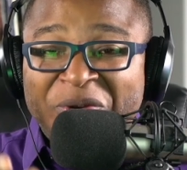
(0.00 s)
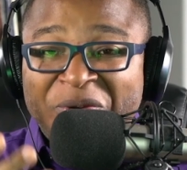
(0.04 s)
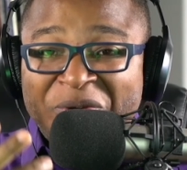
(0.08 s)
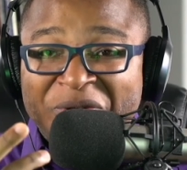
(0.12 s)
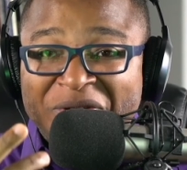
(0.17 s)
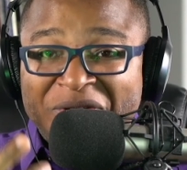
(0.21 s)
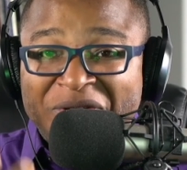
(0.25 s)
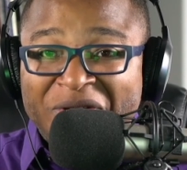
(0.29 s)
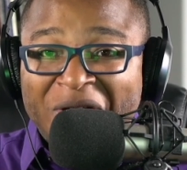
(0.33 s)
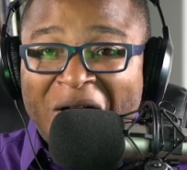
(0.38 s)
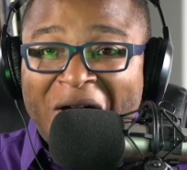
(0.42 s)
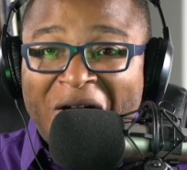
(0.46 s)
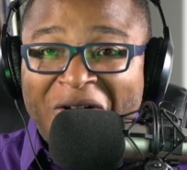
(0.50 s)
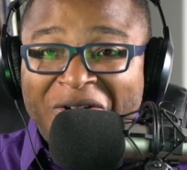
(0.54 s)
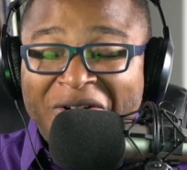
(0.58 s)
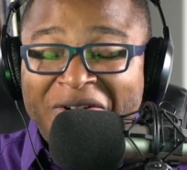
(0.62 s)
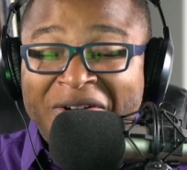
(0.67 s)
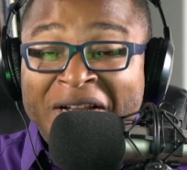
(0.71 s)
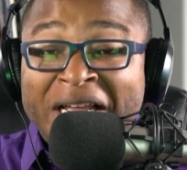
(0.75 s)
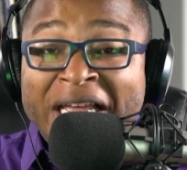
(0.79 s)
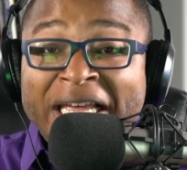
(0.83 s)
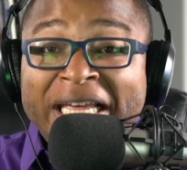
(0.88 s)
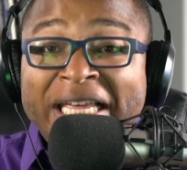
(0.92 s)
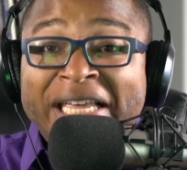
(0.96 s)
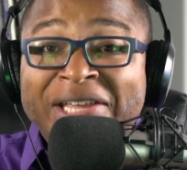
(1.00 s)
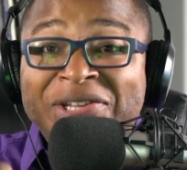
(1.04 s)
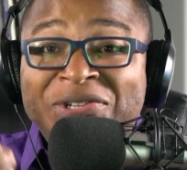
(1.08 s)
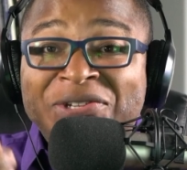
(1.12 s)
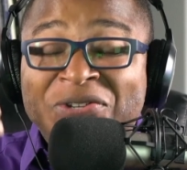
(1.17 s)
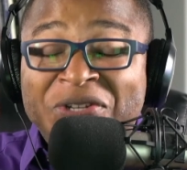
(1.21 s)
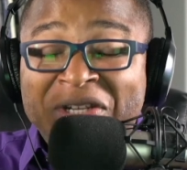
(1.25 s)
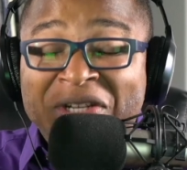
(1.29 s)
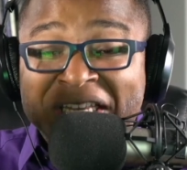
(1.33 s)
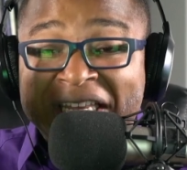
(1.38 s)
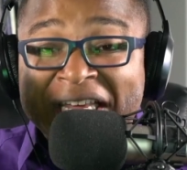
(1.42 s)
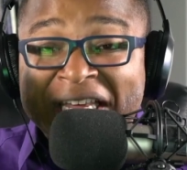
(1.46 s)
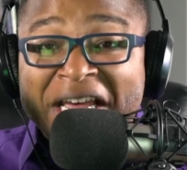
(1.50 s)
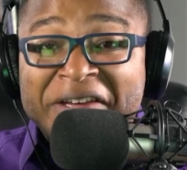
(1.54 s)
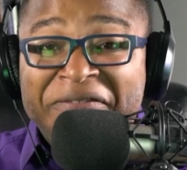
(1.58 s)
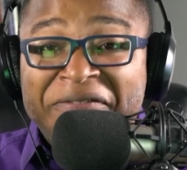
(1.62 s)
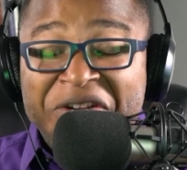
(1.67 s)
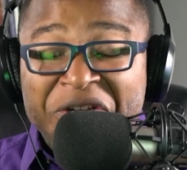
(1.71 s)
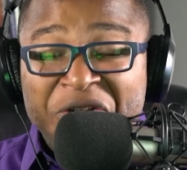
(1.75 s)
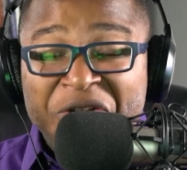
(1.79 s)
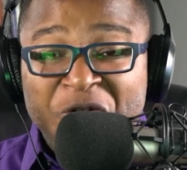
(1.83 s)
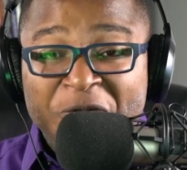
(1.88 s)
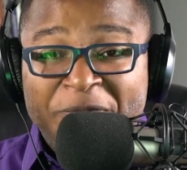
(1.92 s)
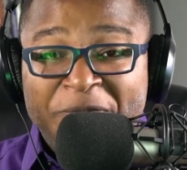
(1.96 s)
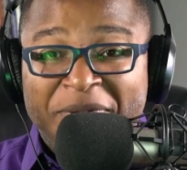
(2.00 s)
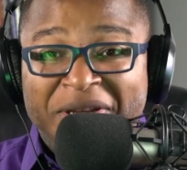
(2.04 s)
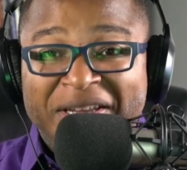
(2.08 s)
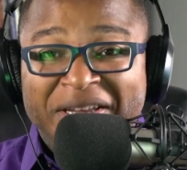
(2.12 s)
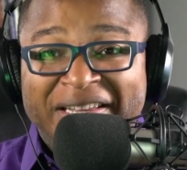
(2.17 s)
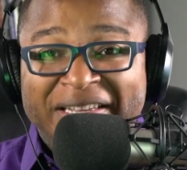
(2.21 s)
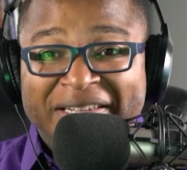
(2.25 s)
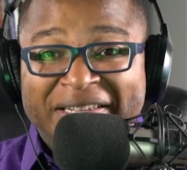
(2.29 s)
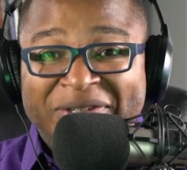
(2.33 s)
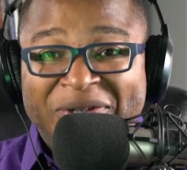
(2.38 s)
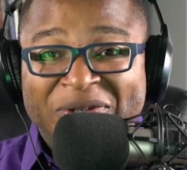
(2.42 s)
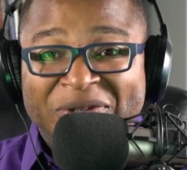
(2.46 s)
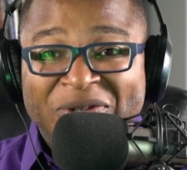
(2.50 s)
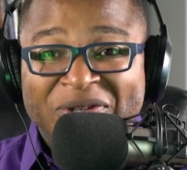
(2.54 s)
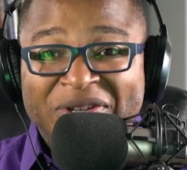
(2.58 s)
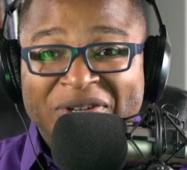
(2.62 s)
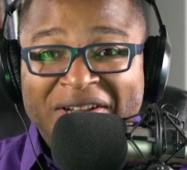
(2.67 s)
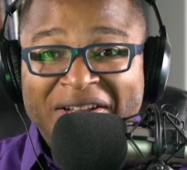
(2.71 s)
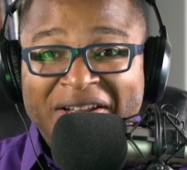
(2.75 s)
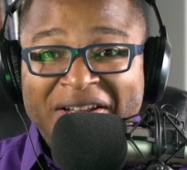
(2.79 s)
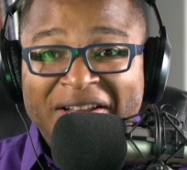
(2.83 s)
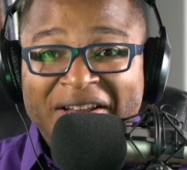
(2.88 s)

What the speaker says: You're a daughter. He's given you peace.